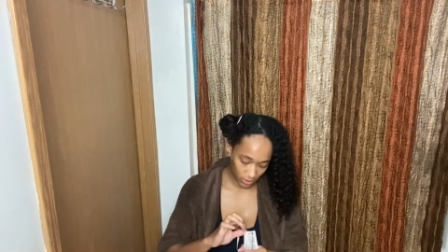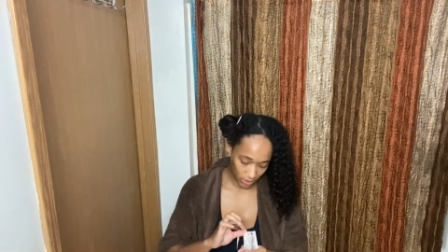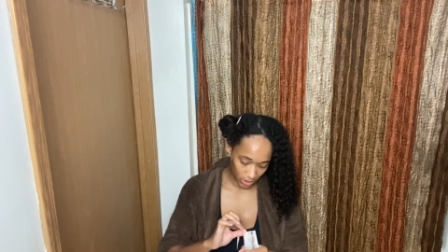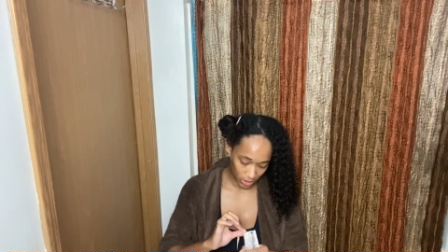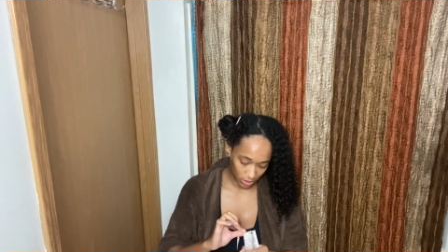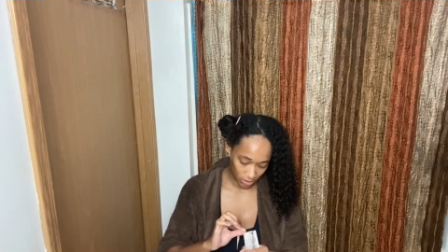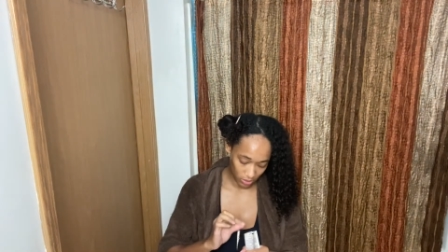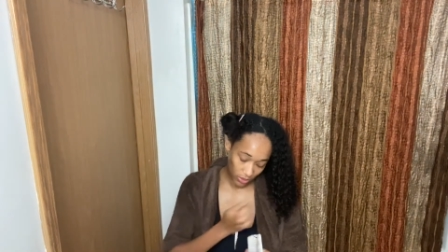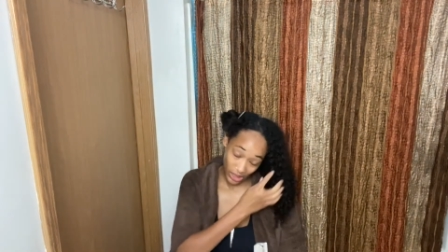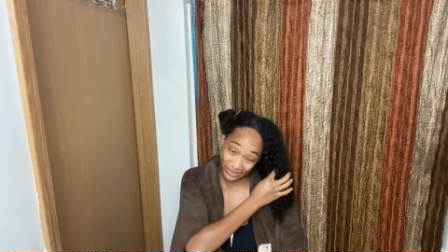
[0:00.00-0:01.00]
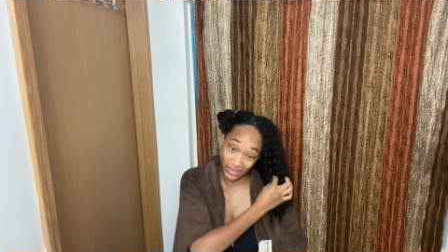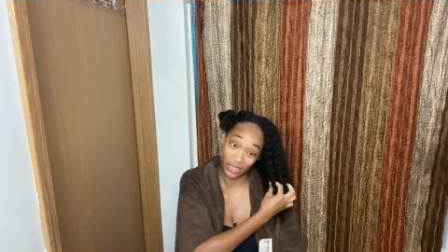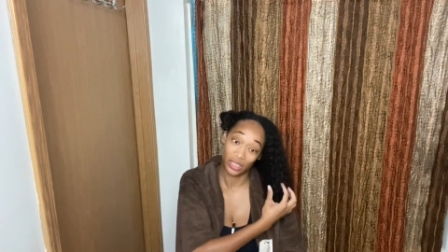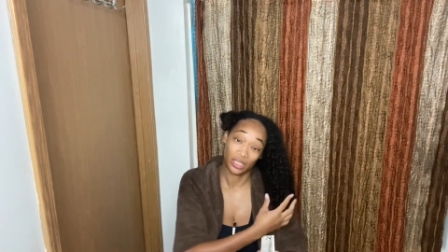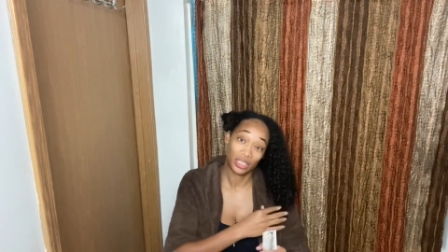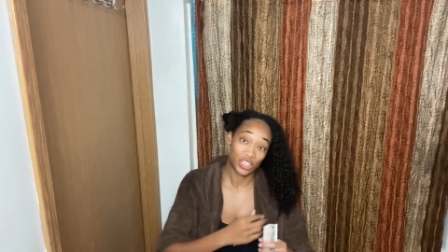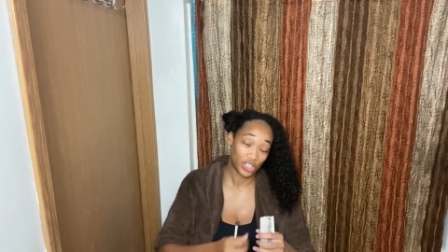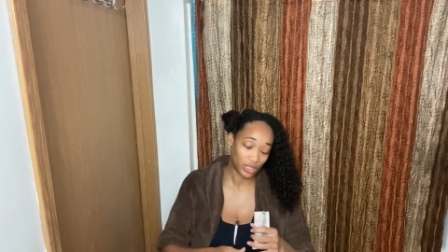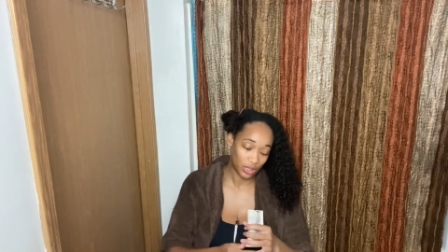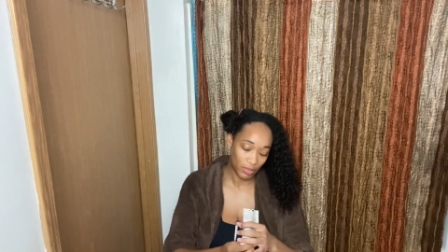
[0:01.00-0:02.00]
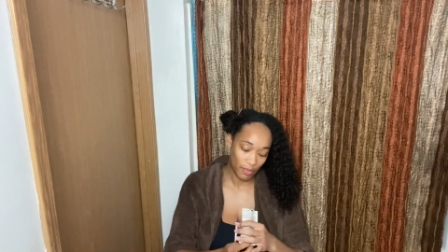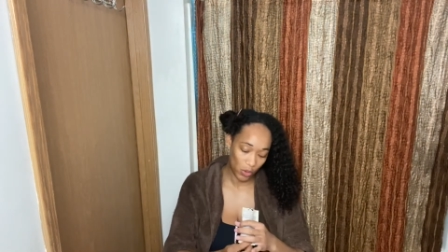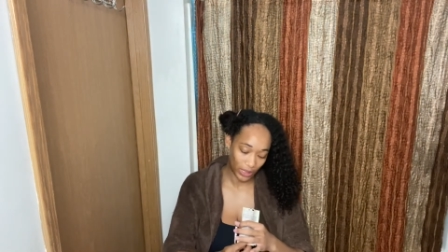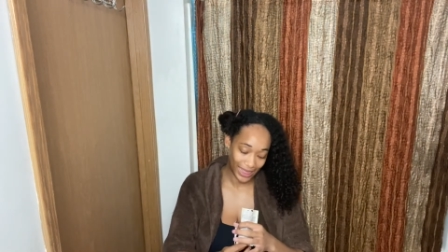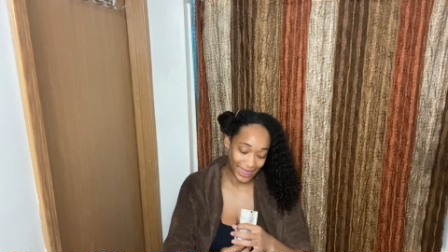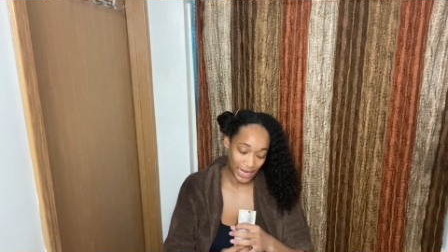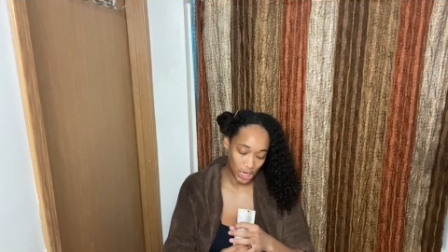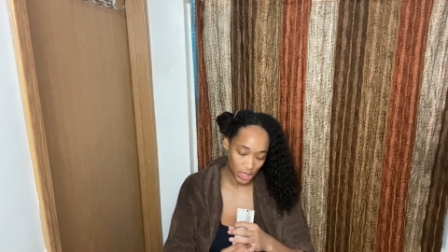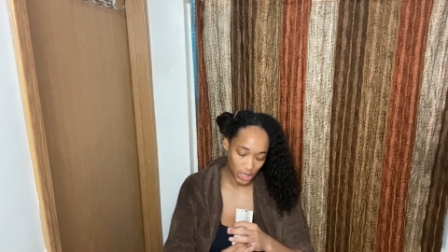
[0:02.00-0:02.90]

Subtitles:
Okay, so obviously the conditioner is a little bit more thicker.